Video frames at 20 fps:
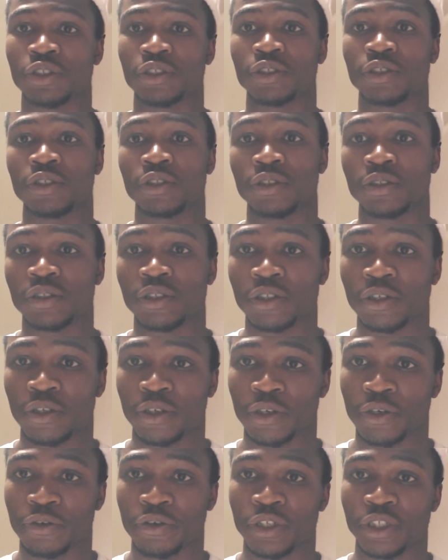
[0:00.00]
you're a
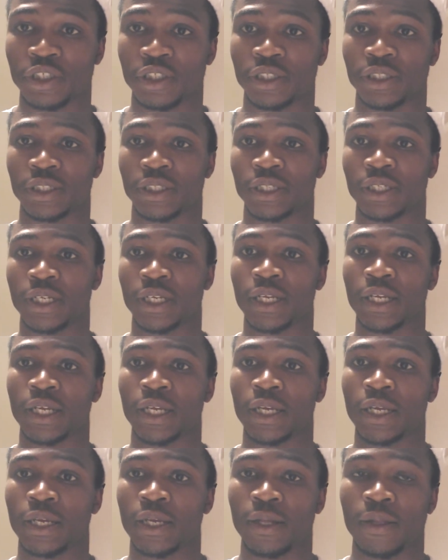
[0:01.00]
Christian.
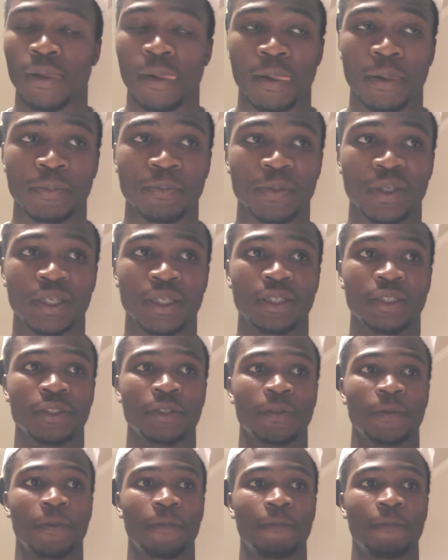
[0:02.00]
And